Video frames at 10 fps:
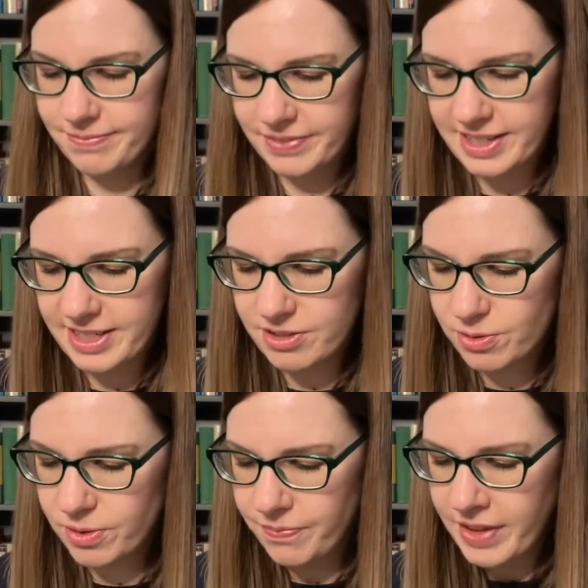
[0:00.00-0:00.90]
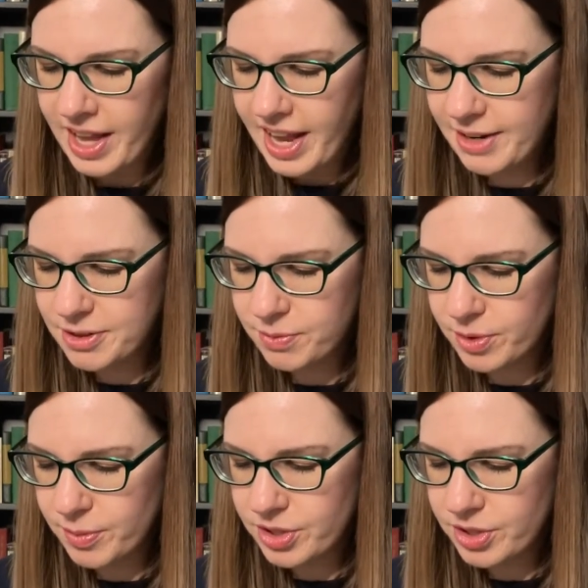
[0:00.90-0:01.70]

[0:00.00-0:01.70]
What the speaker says: That sounds cool. And it was rumored